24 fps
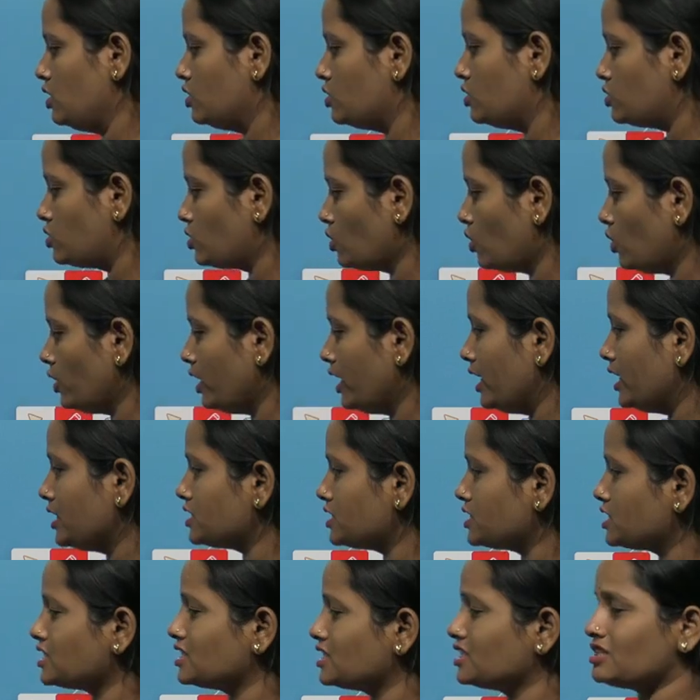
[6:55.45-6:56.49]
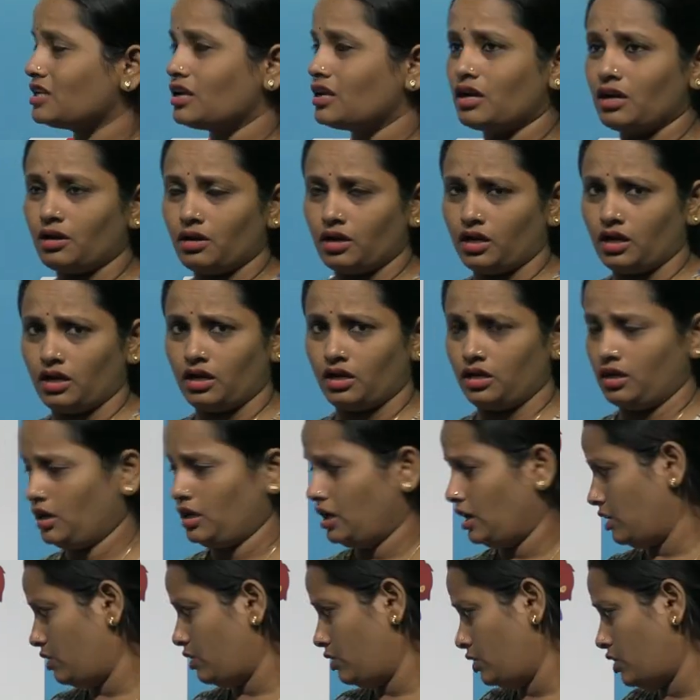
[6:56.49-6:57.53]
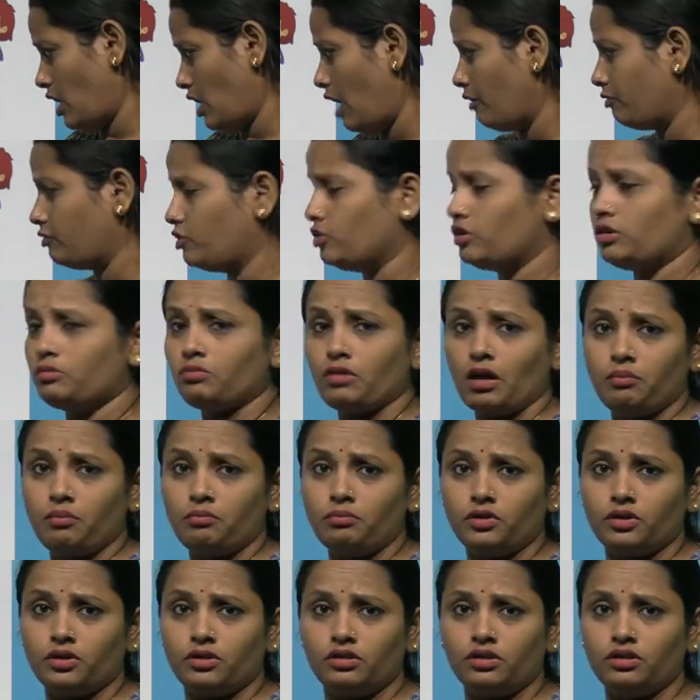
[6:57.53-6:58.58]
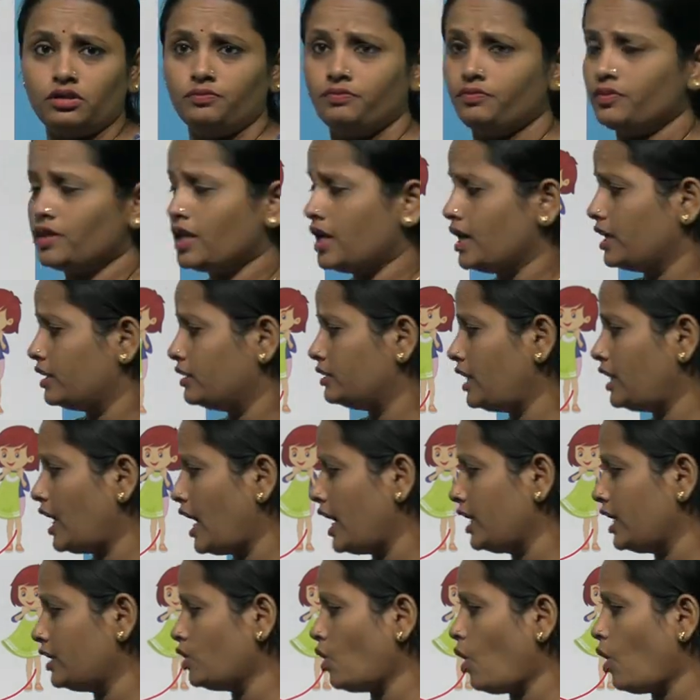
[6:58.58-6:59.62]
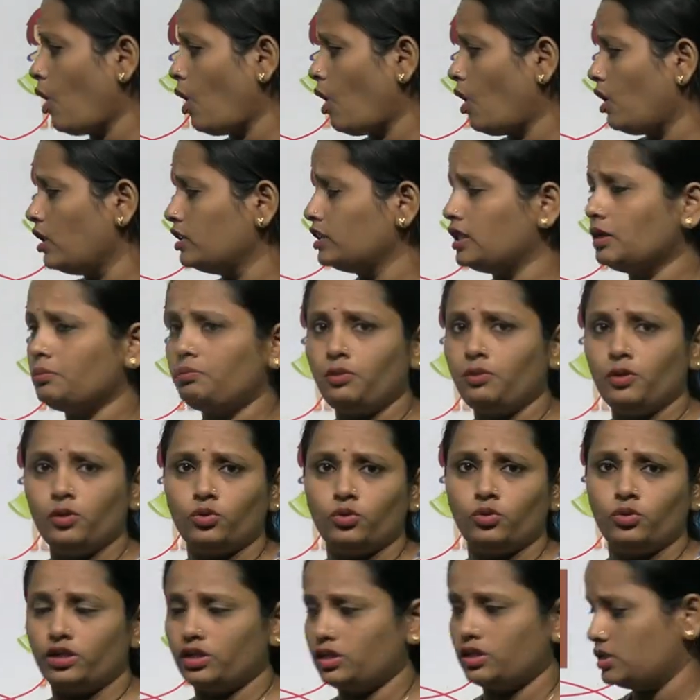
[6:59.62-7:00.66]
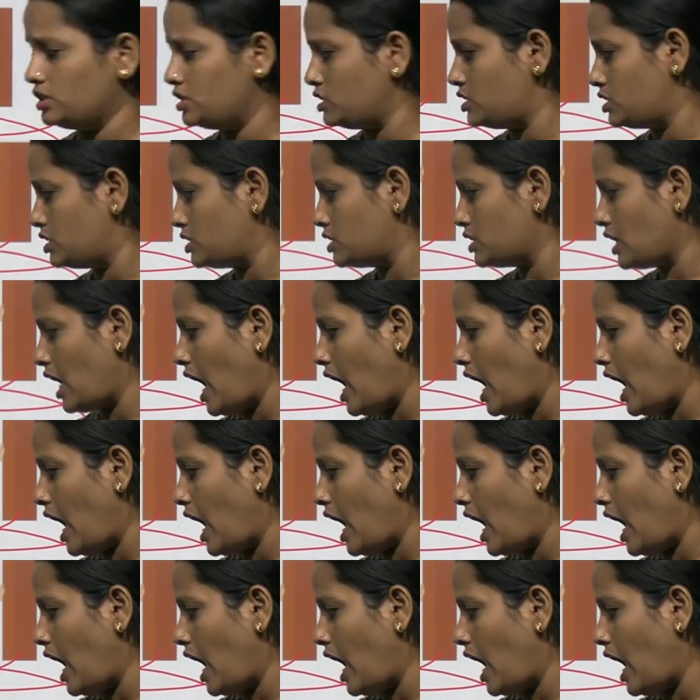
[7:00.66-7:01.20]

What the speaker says: So it's you have to remember that all the plurals